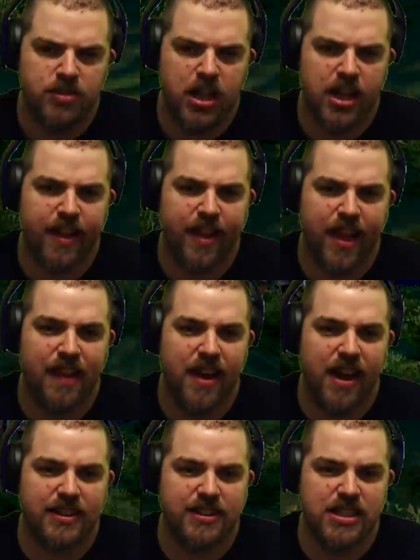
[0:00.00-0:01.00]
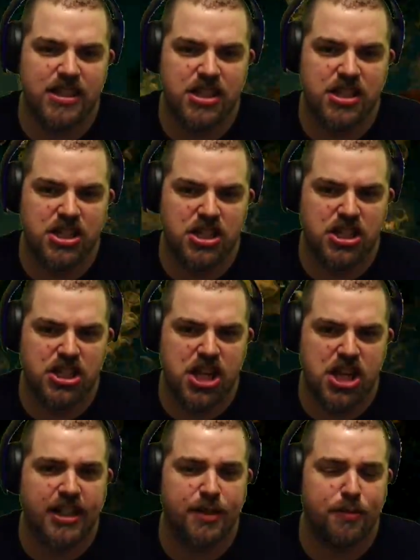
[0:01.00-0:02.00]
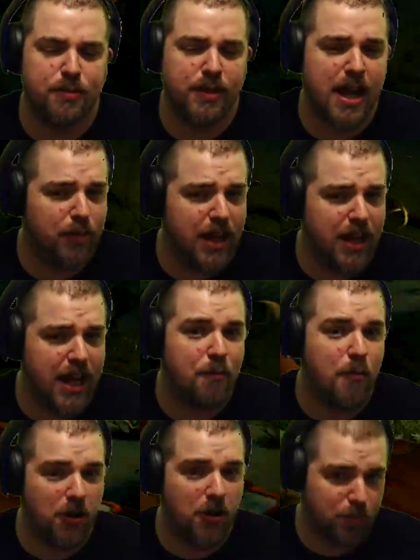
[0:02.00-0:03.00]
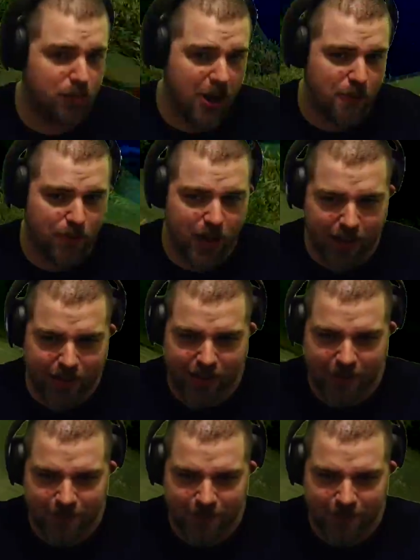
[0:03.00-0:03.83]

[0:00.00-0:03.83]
I, th I think I've seen Jacksepticeye play it and Markiplier play it.